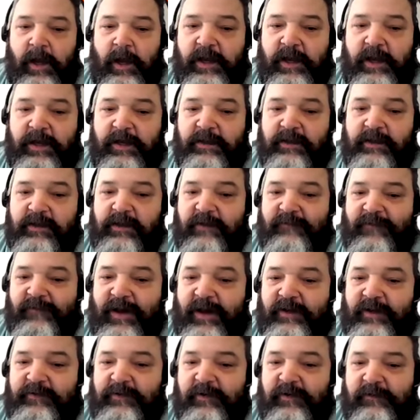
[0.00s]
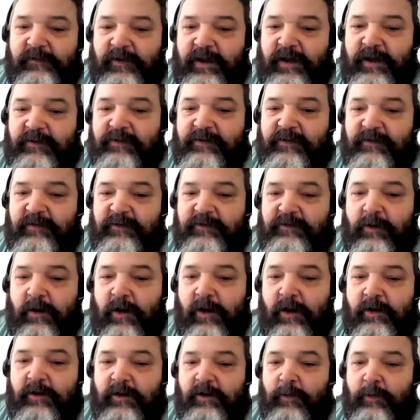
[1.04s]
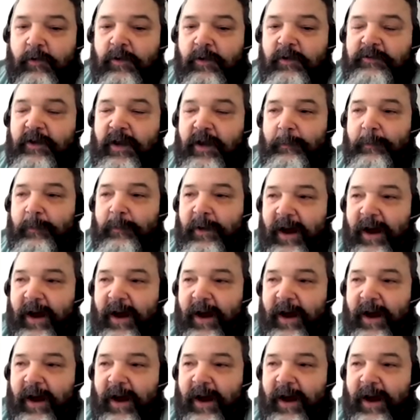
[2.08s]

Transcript: Again, the advanced certification is targeted towards a